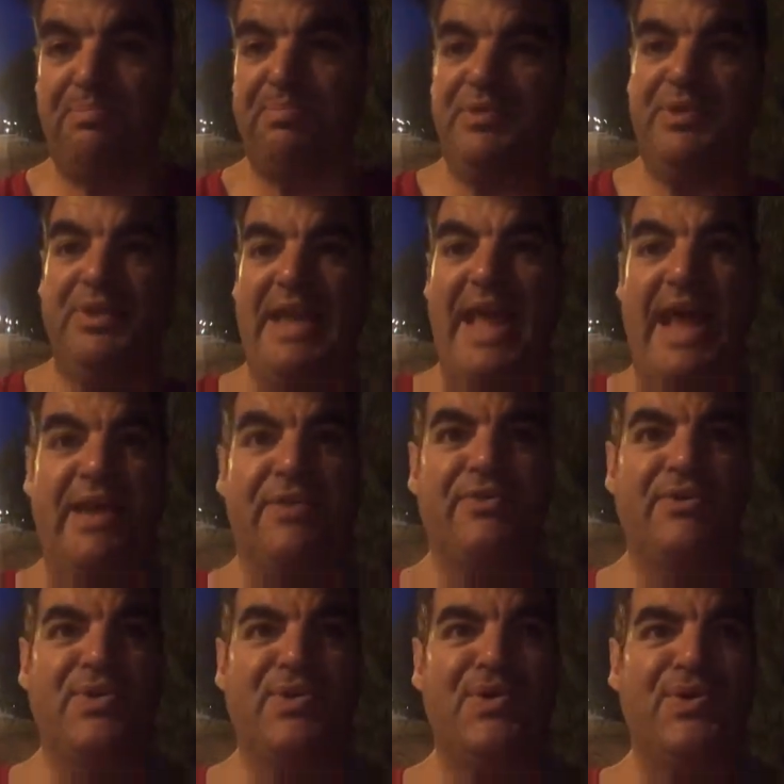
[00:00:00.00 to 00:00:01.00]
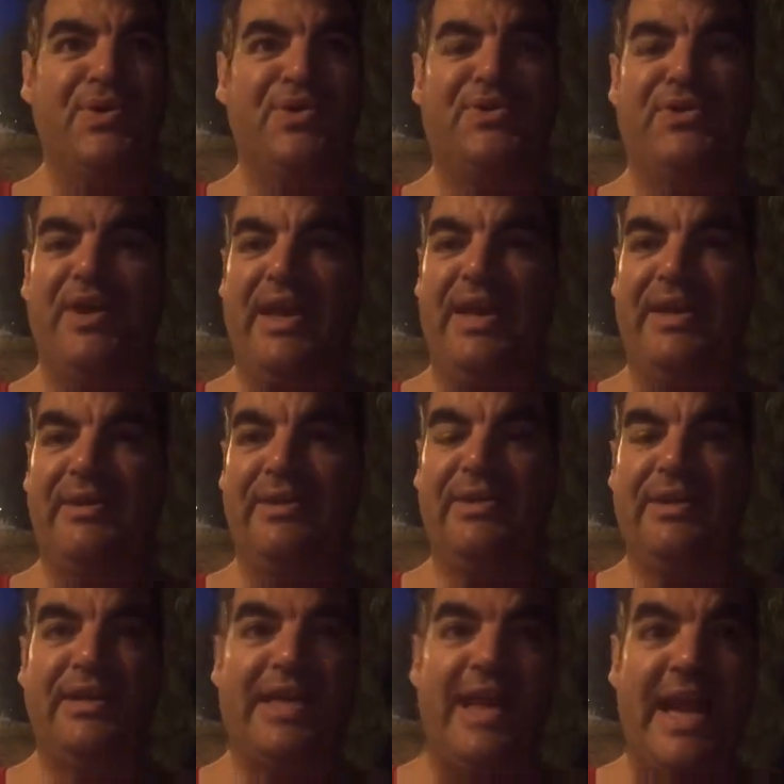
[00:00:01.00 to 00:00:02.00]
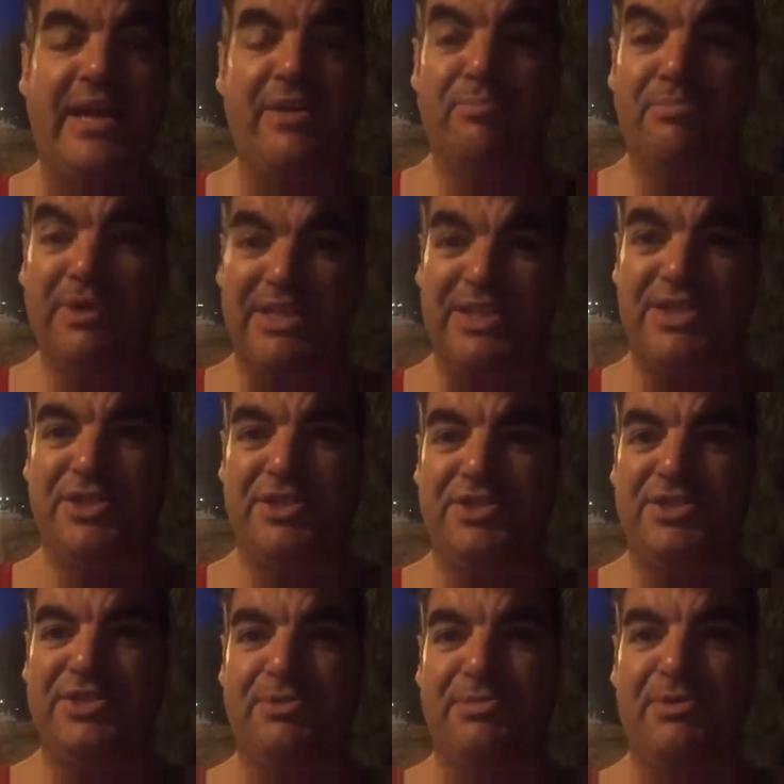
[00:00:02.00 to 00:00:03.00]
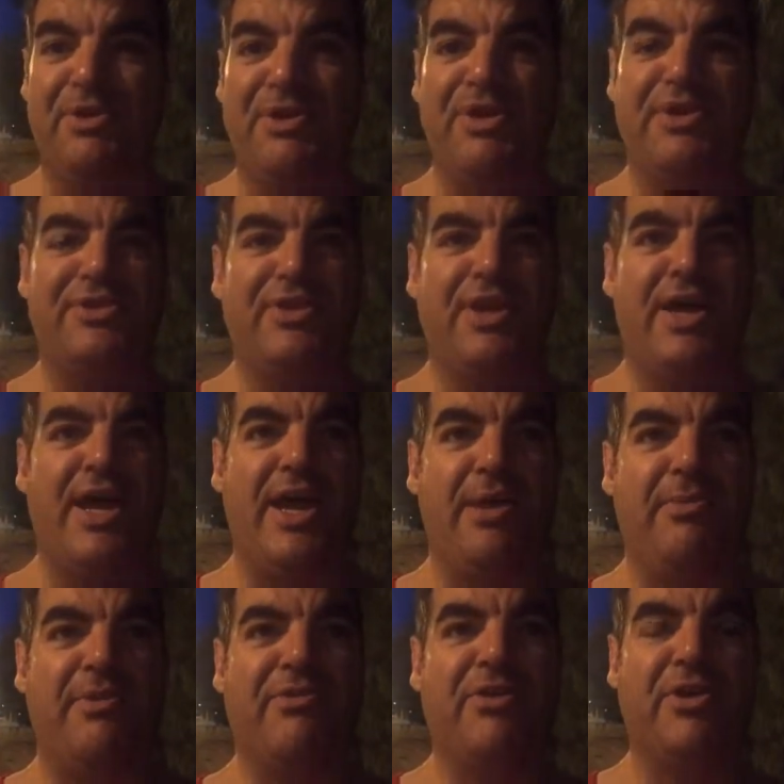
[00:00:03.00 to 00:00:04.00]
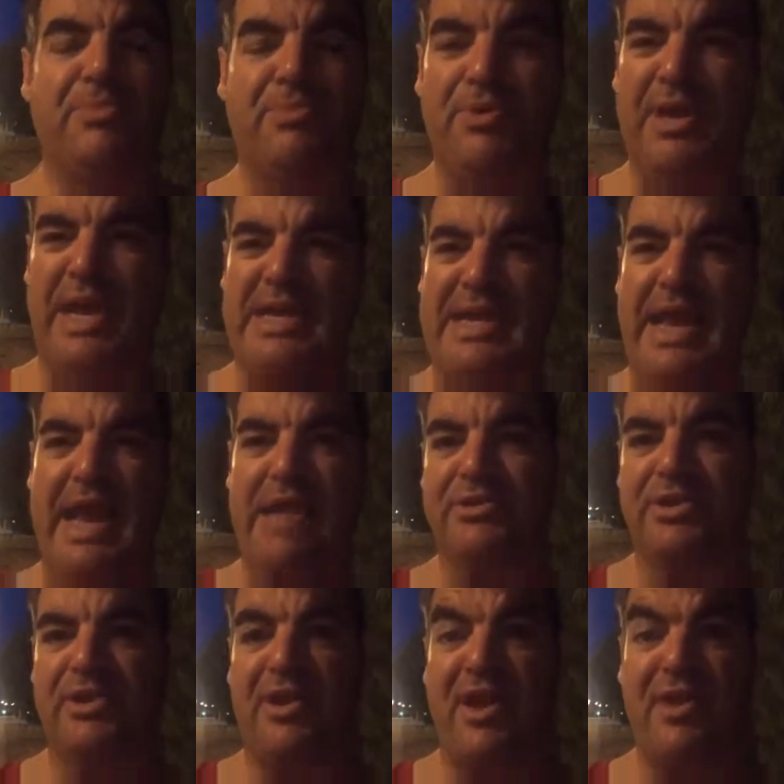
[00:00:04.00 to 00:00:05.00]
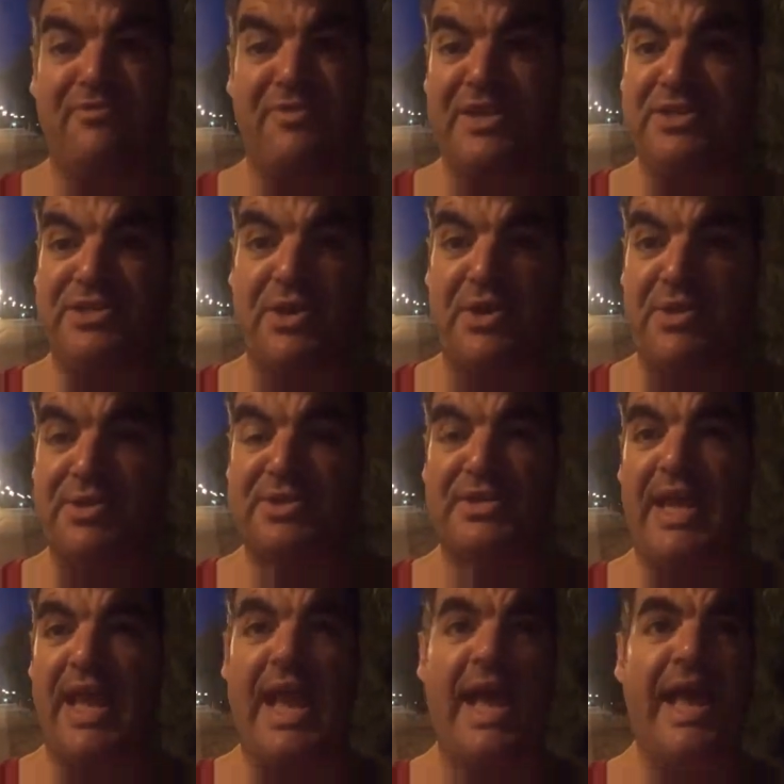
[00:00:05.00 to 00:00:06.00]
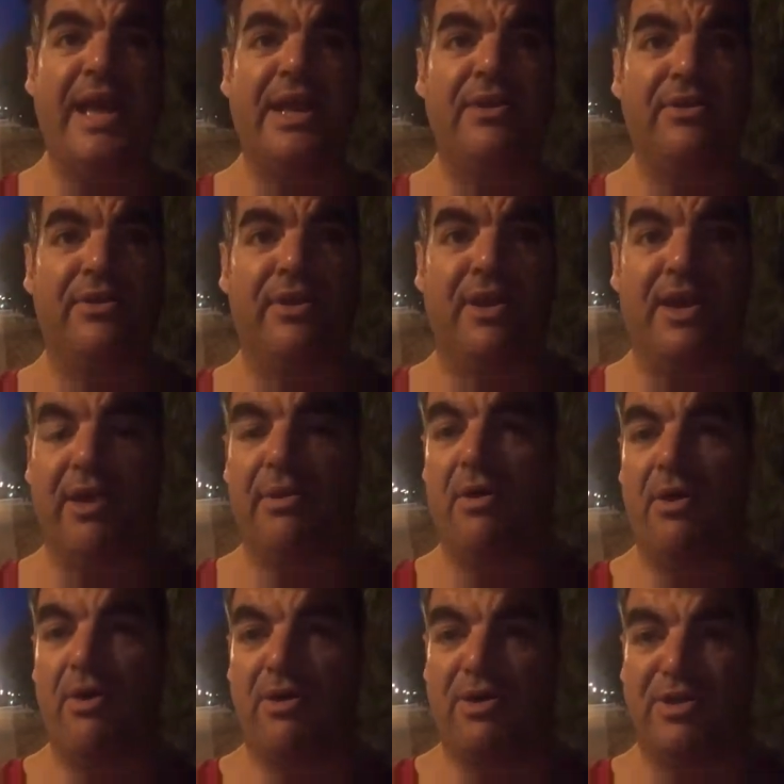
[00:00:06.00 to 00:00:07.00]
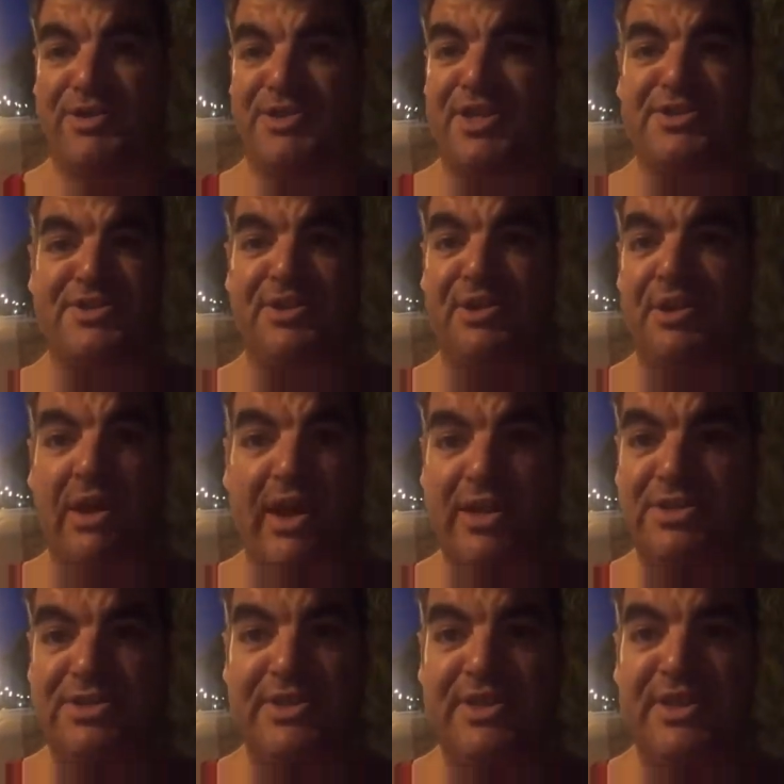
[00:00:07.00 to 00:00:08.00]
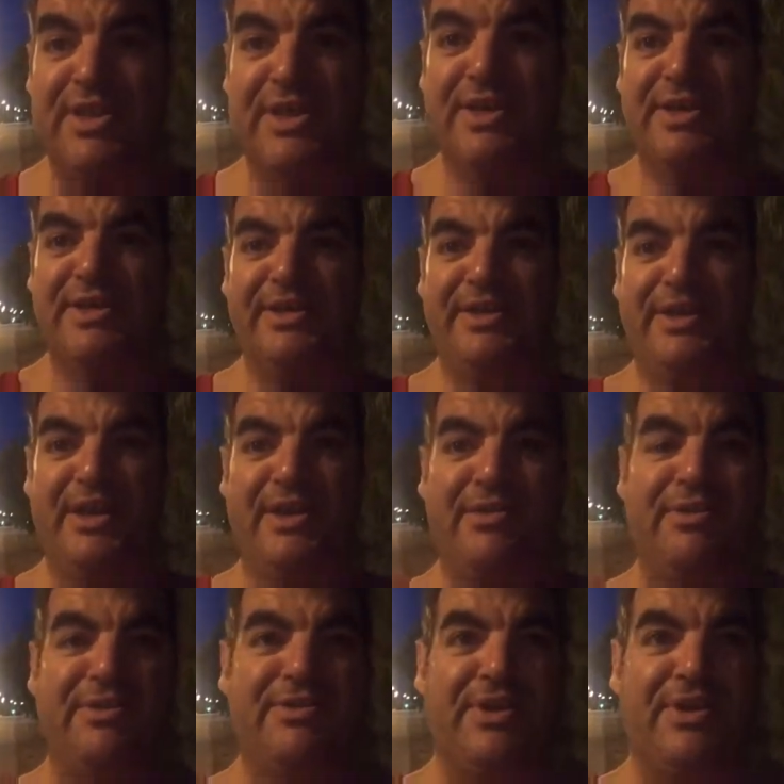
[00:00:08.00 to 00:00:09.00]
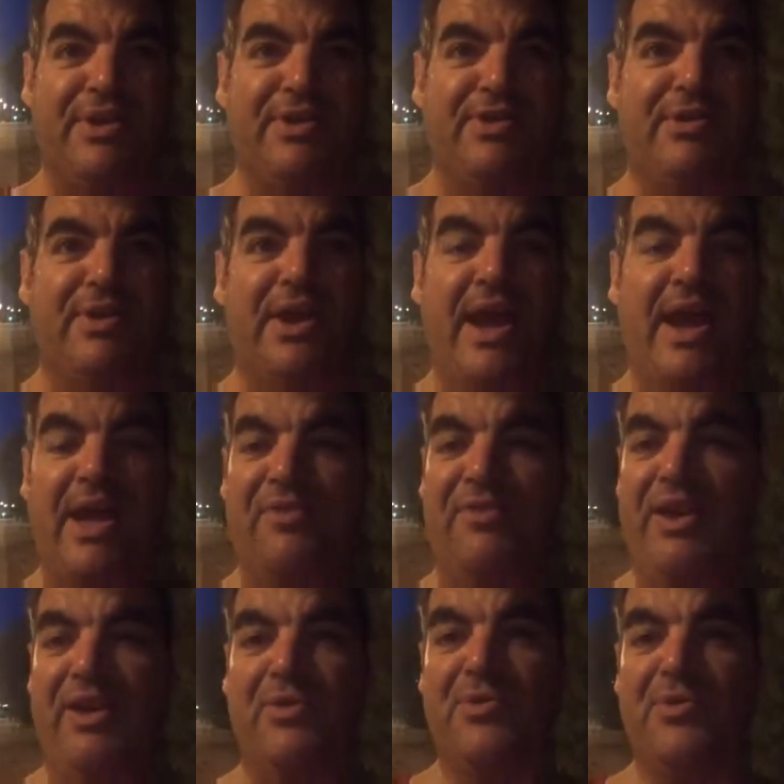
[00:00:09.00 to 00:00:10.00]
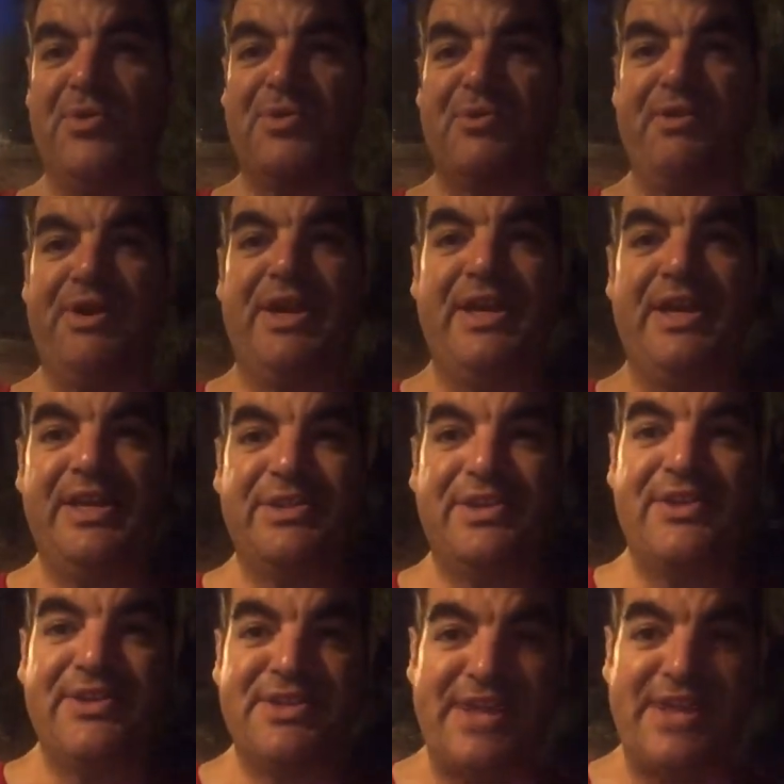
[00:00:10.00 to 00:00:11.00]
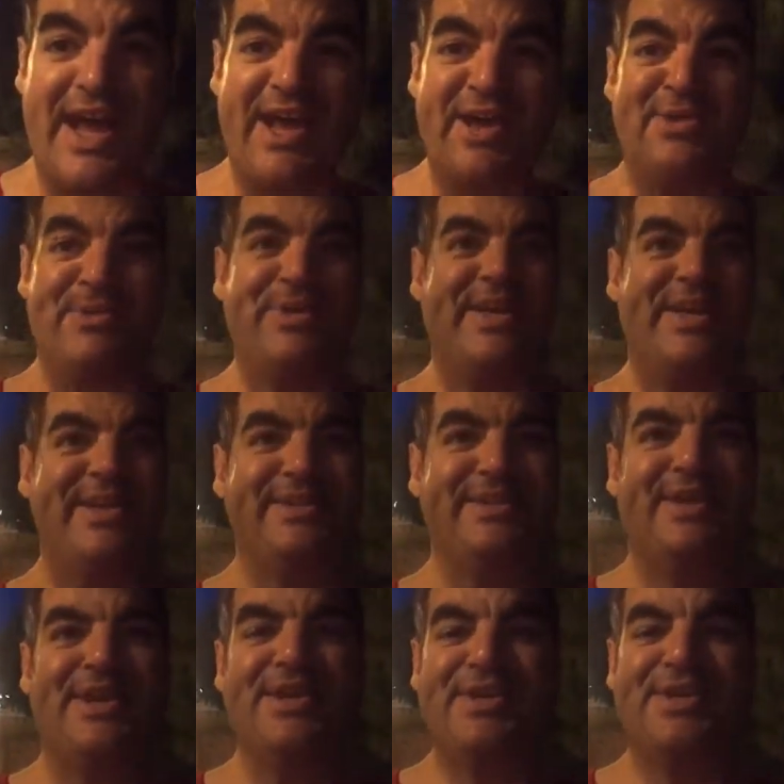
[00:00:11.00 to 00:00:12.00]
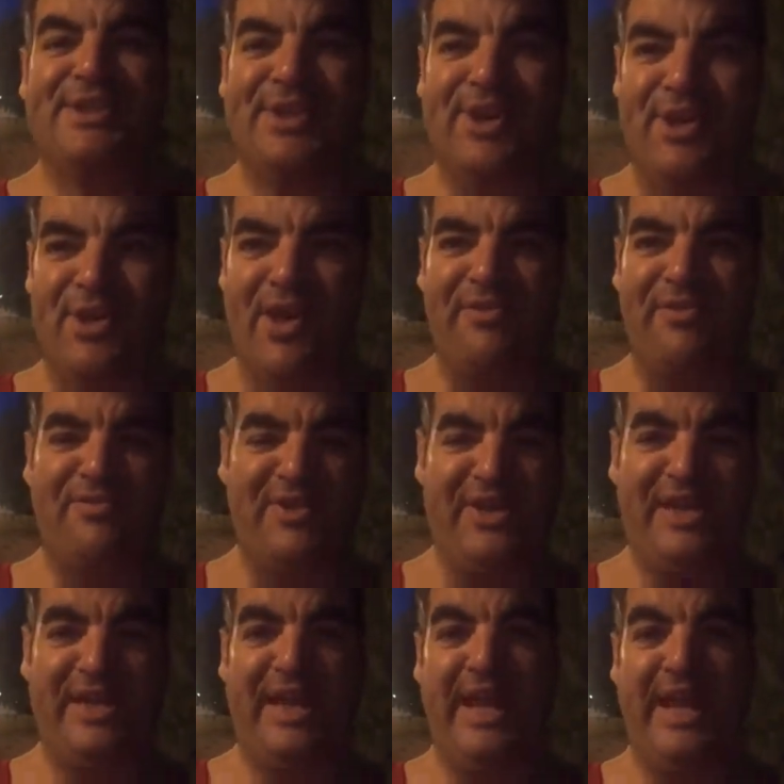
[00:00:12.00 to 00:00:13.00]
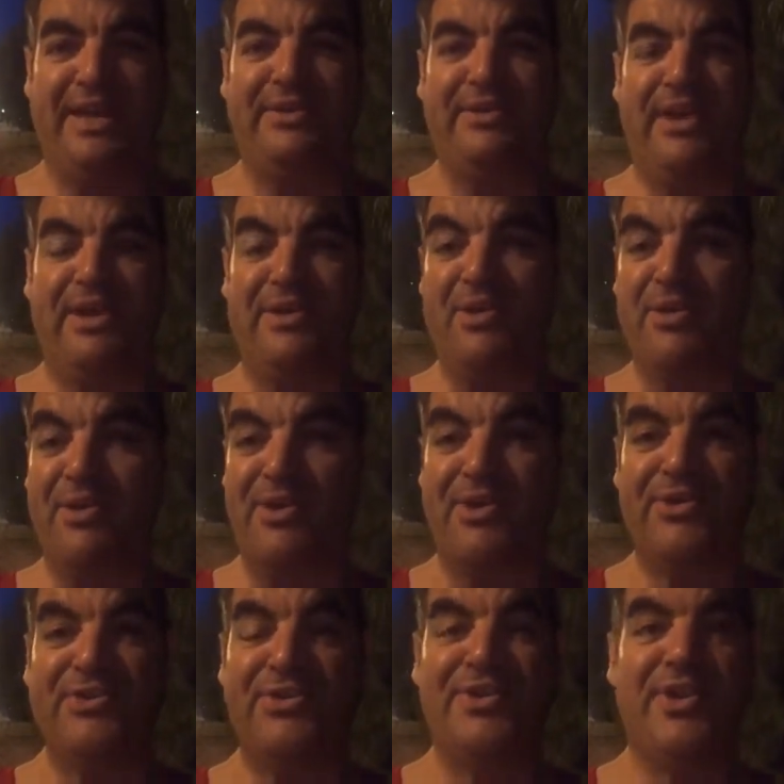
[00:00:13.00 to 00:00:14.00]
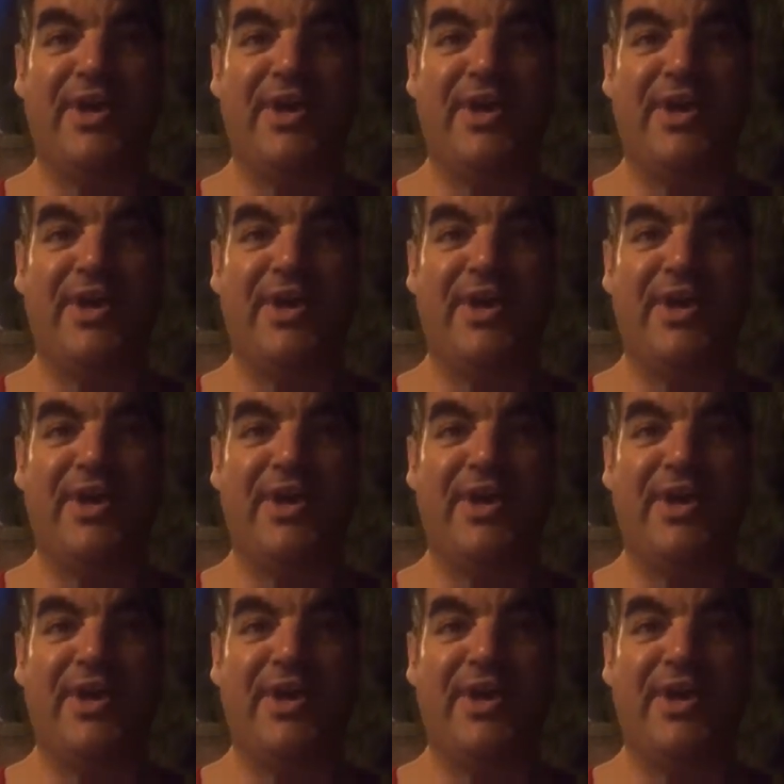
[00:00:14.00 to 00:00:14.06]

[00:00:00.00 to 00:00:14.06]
The lack of soreness and the lack of blisters, to be honest, I've got to put that down to light feet socks and Hoka Stinson lights. So, and in fact all three of these, like the Tailwind, the light feet and the Hokas,